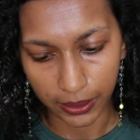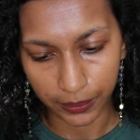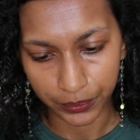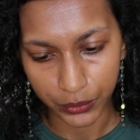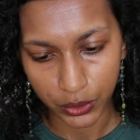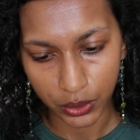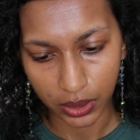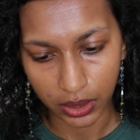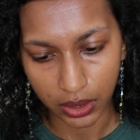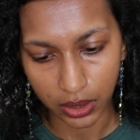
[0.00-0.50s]

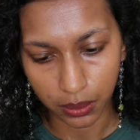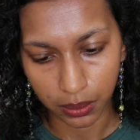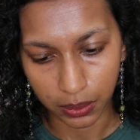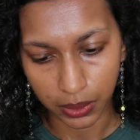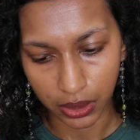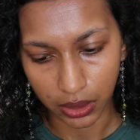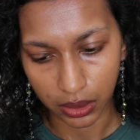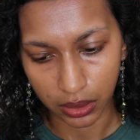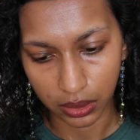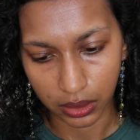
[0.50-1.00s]
So
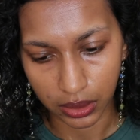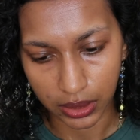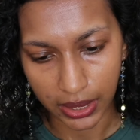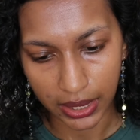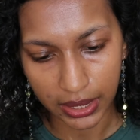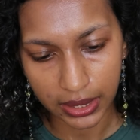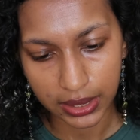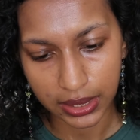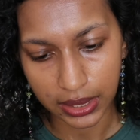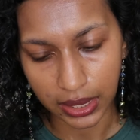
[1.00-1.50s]
anyway,
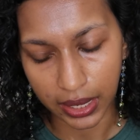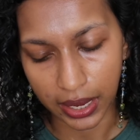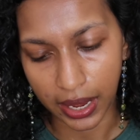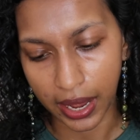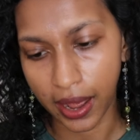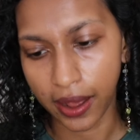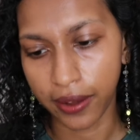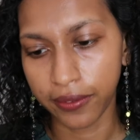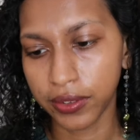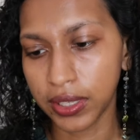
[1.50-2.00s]
next I
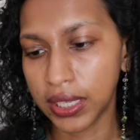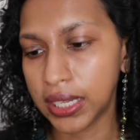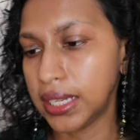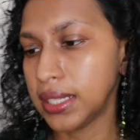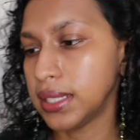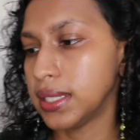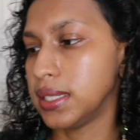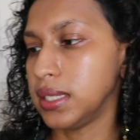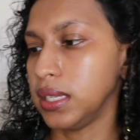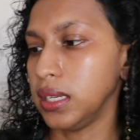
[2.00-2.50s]
have
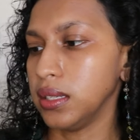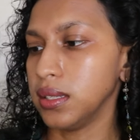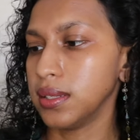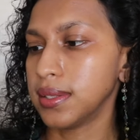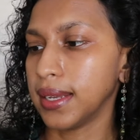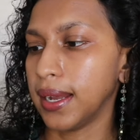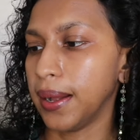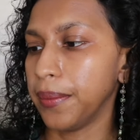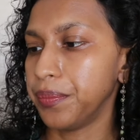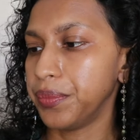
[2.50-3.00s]
8
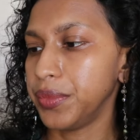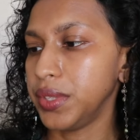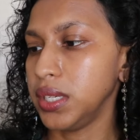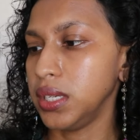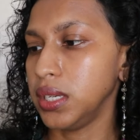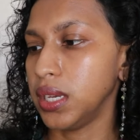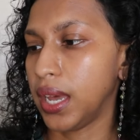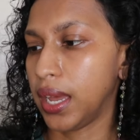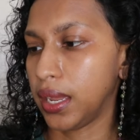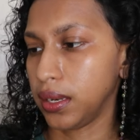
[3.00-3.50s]
Saints Up
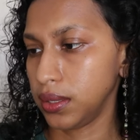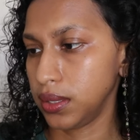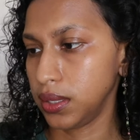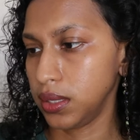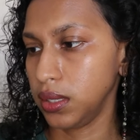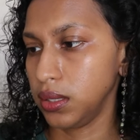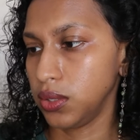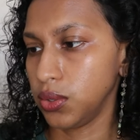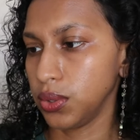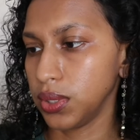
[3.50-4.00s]
the
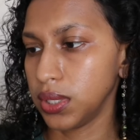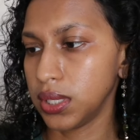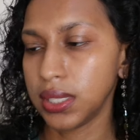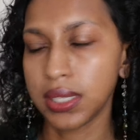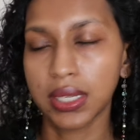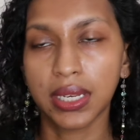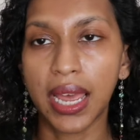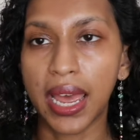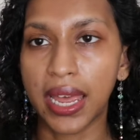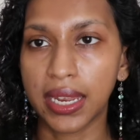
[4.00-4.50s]
Ante. So this is
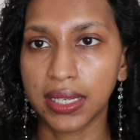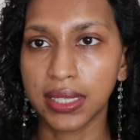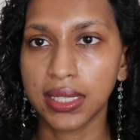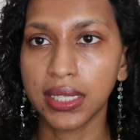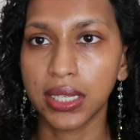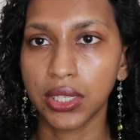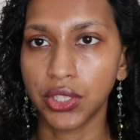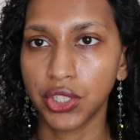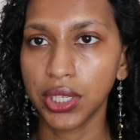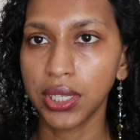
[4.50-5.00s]
an
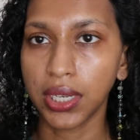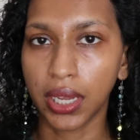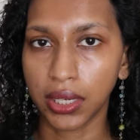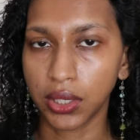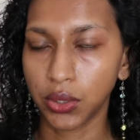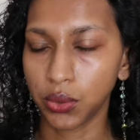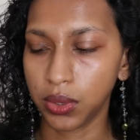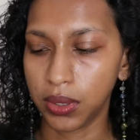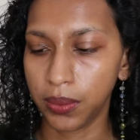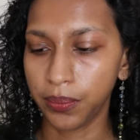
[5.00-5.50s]
anti-aging
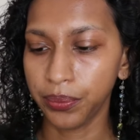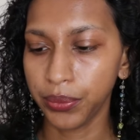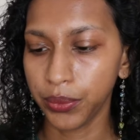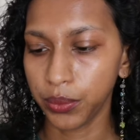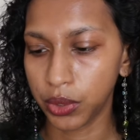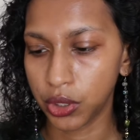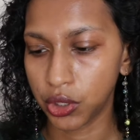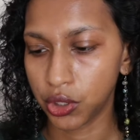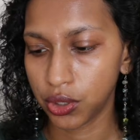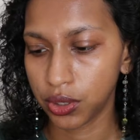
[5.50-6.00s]
night cream,
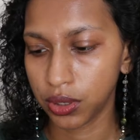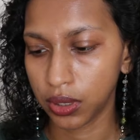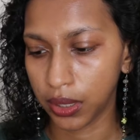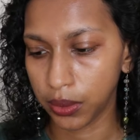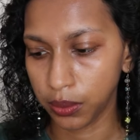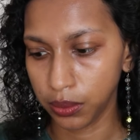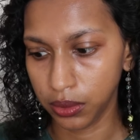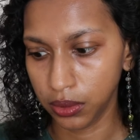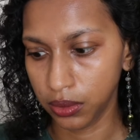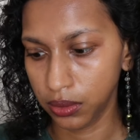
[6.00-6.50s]
which I
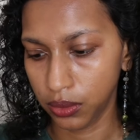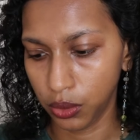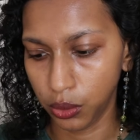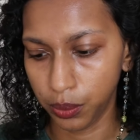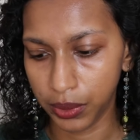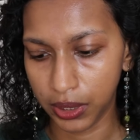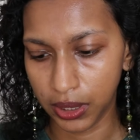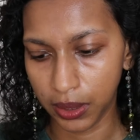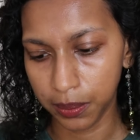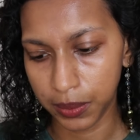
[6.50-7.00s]
will
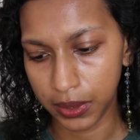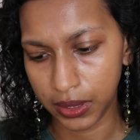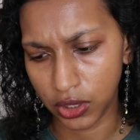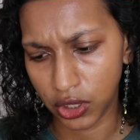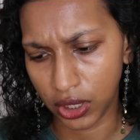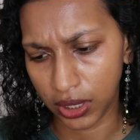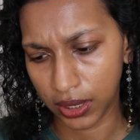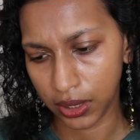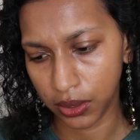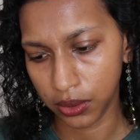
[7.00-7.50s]
open up and
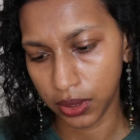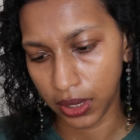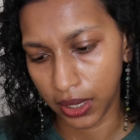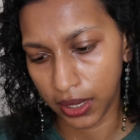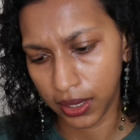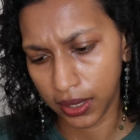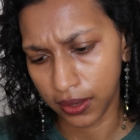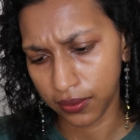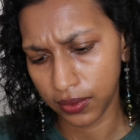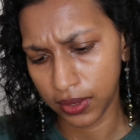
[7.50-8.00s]
check out. I
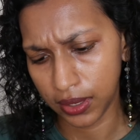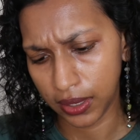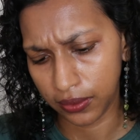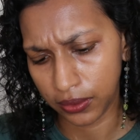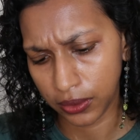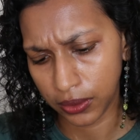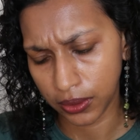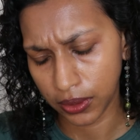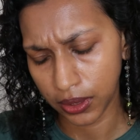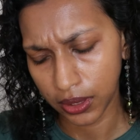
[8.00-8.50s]

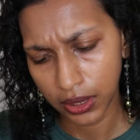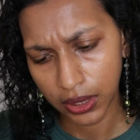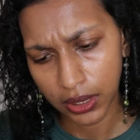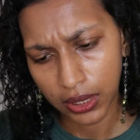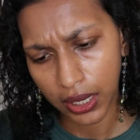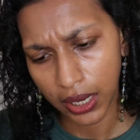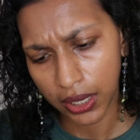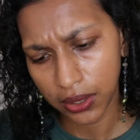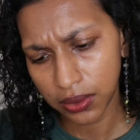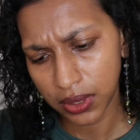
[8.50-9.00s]

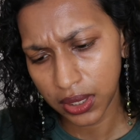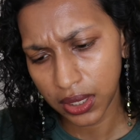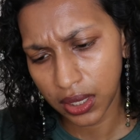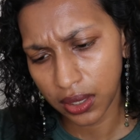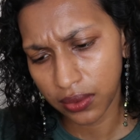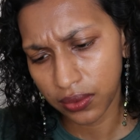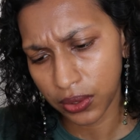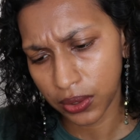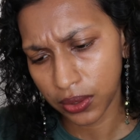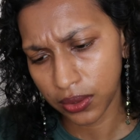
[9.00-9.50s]
don't think
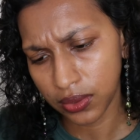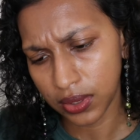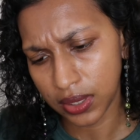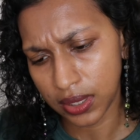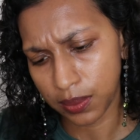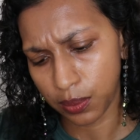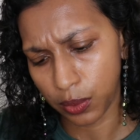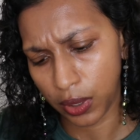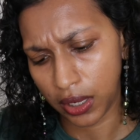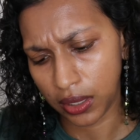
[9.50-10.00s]
I've heard of
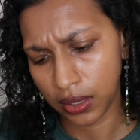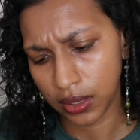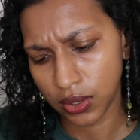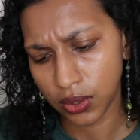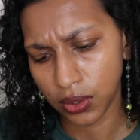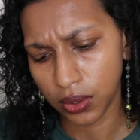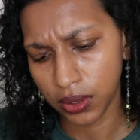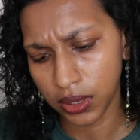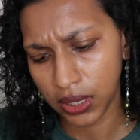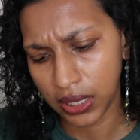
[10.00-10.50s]
this brand. It's
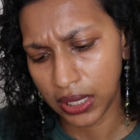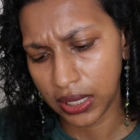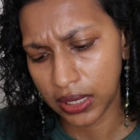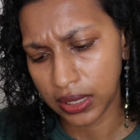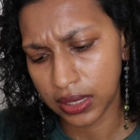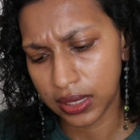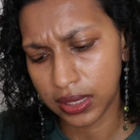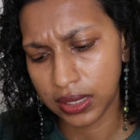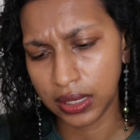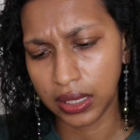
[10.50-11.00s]
called
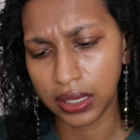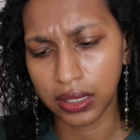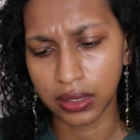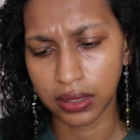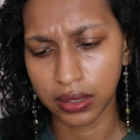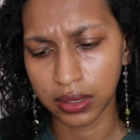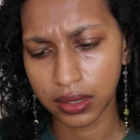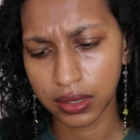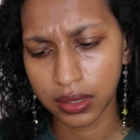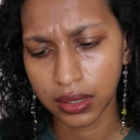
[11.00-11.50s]
8
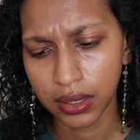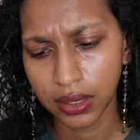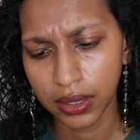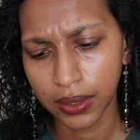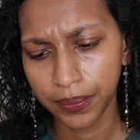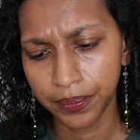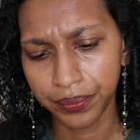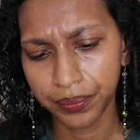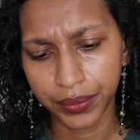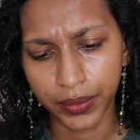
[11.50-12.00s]
Saints.
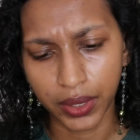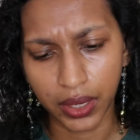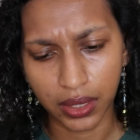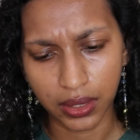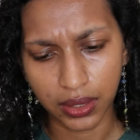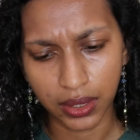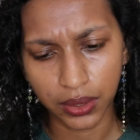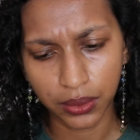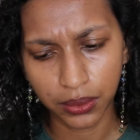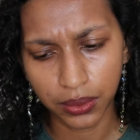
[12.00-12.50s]

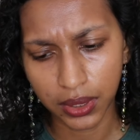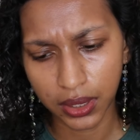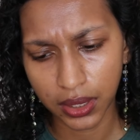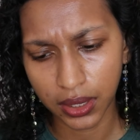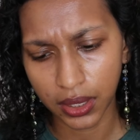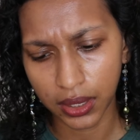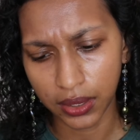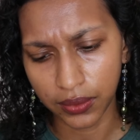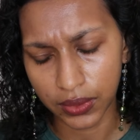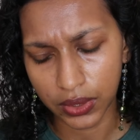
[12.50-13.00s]
And I don't think
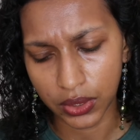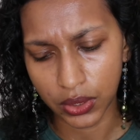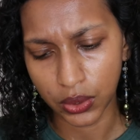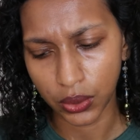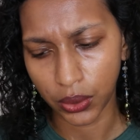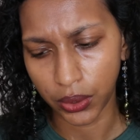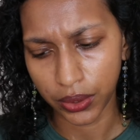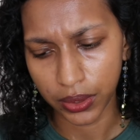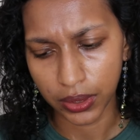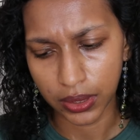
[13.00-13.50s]
I even
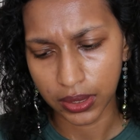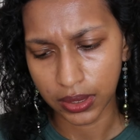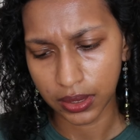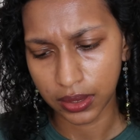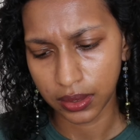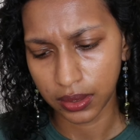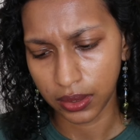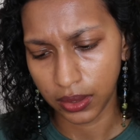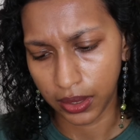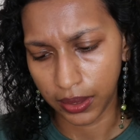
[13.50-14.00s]
saw
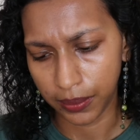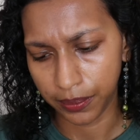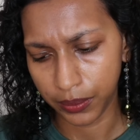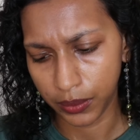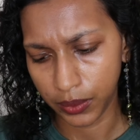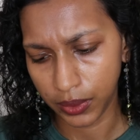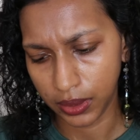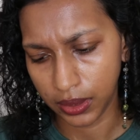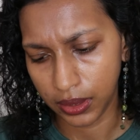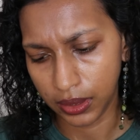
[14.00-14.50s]
this
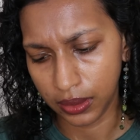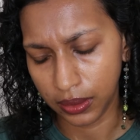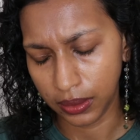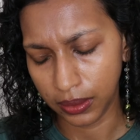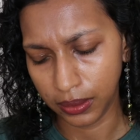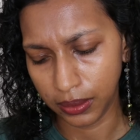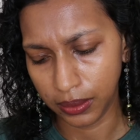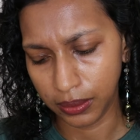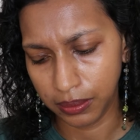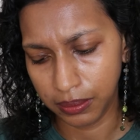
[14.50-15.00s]
in
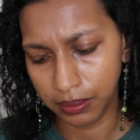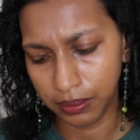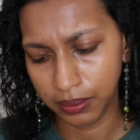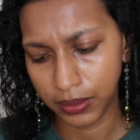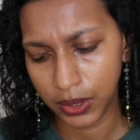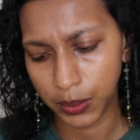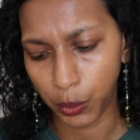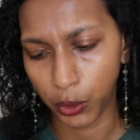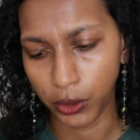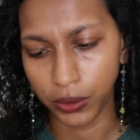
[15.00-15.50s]
the
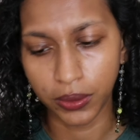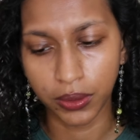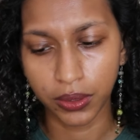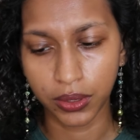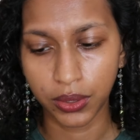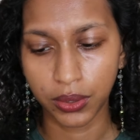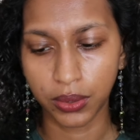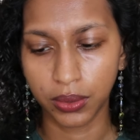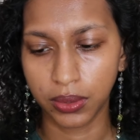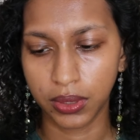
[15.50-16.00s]
spoilers,
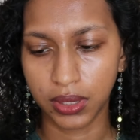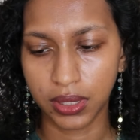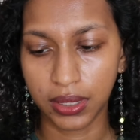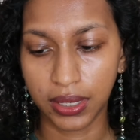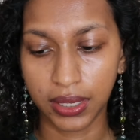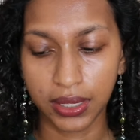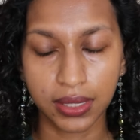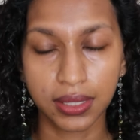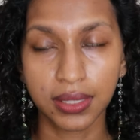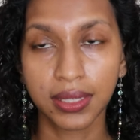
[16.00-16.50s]
so it's a
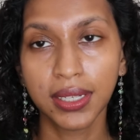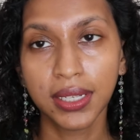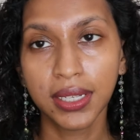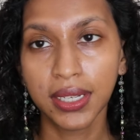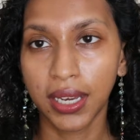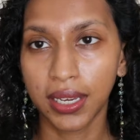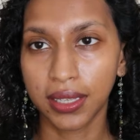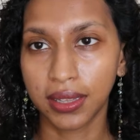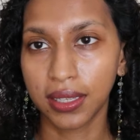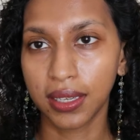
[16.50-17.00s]
nice,
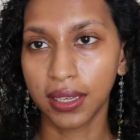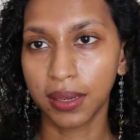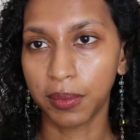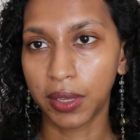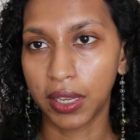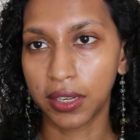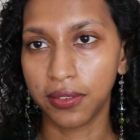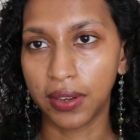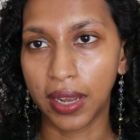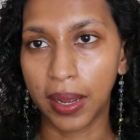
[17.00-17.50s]
I think I'm
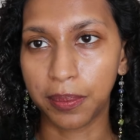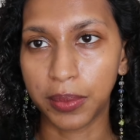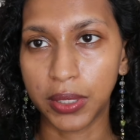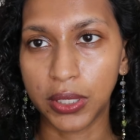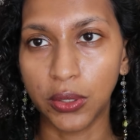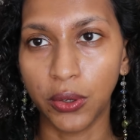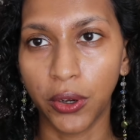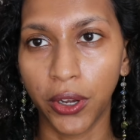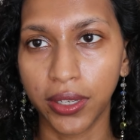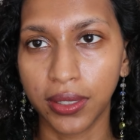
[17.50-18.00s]
kind of happy
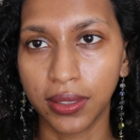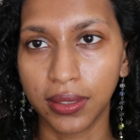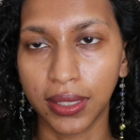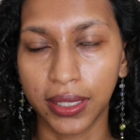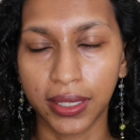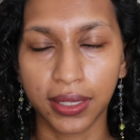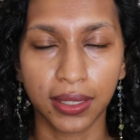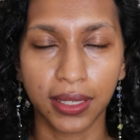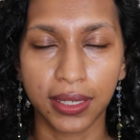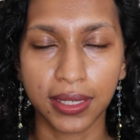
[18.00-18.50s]
not
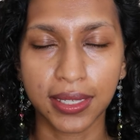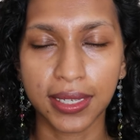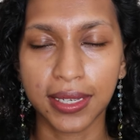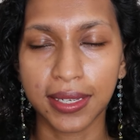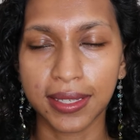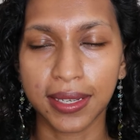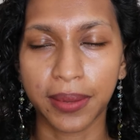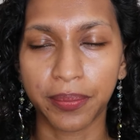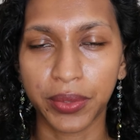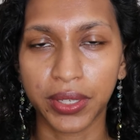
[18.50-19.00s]
like seeing
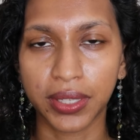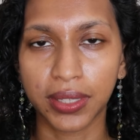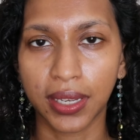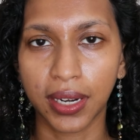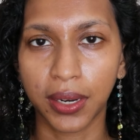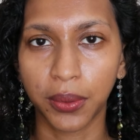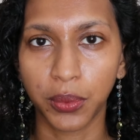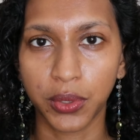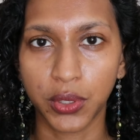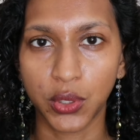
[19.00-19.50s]
something that
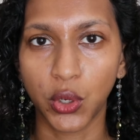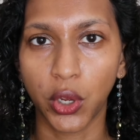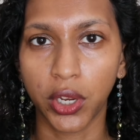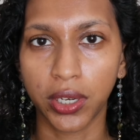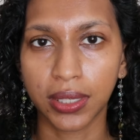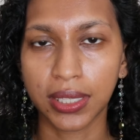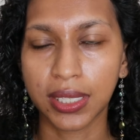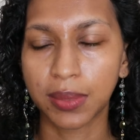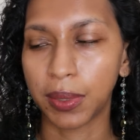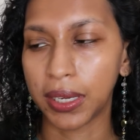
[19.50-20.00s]
I was not
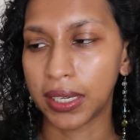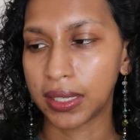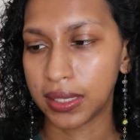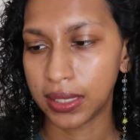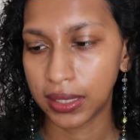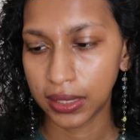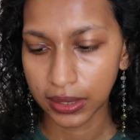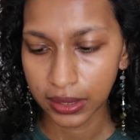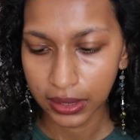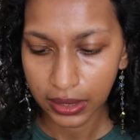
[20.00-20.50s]

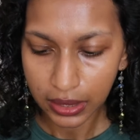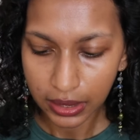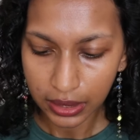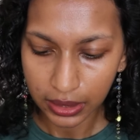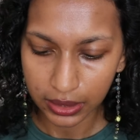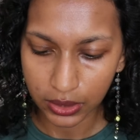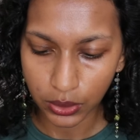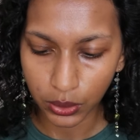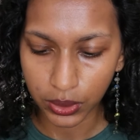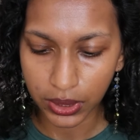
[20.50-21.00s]
expecting.
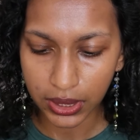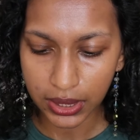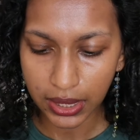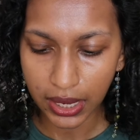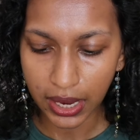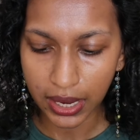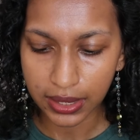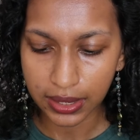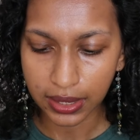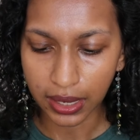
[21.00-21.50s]
So this
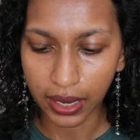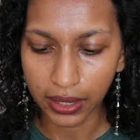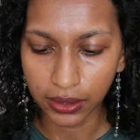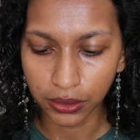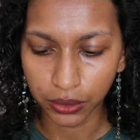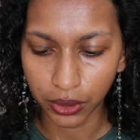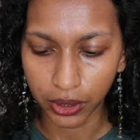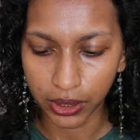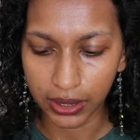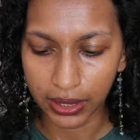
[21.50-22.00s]
has
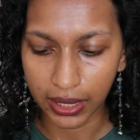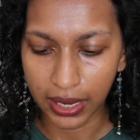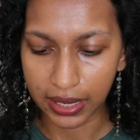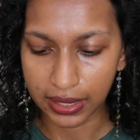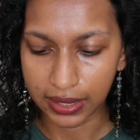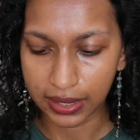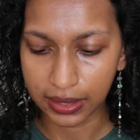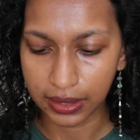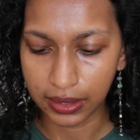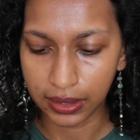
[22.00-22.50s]
hyaluronic
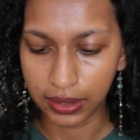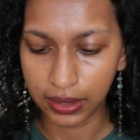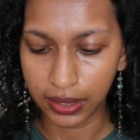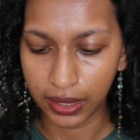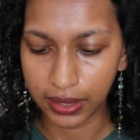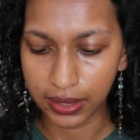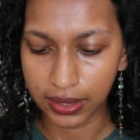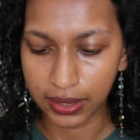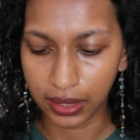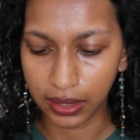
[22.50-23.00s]
acid,
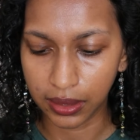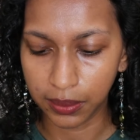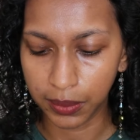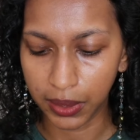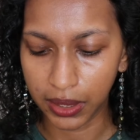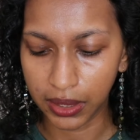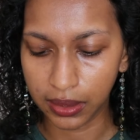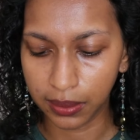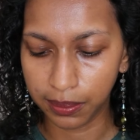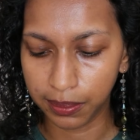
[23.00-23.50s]

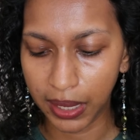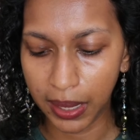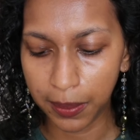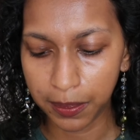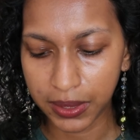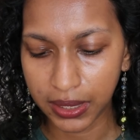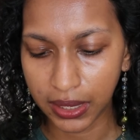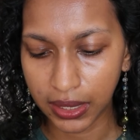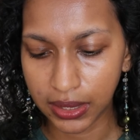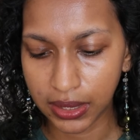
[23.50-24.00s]
niacinamide, and
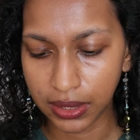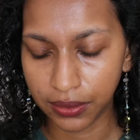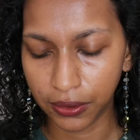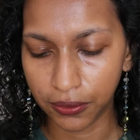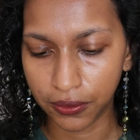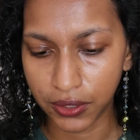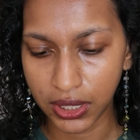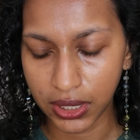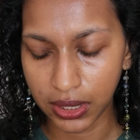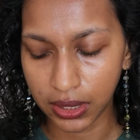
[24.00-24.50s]
peptides,
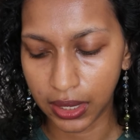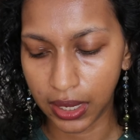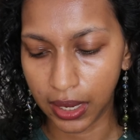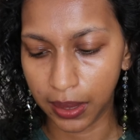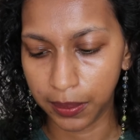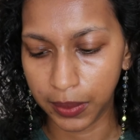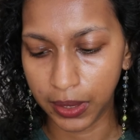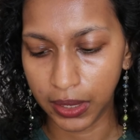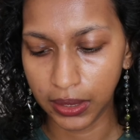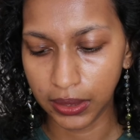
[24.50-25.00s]
15
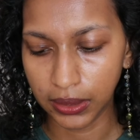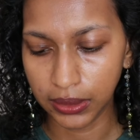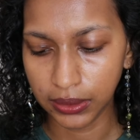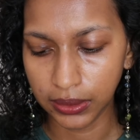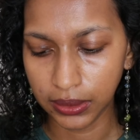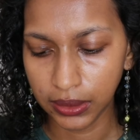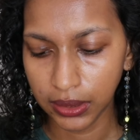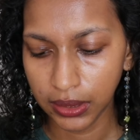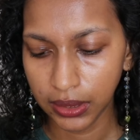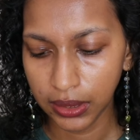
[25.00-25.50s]

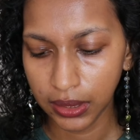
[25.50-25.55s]
ml.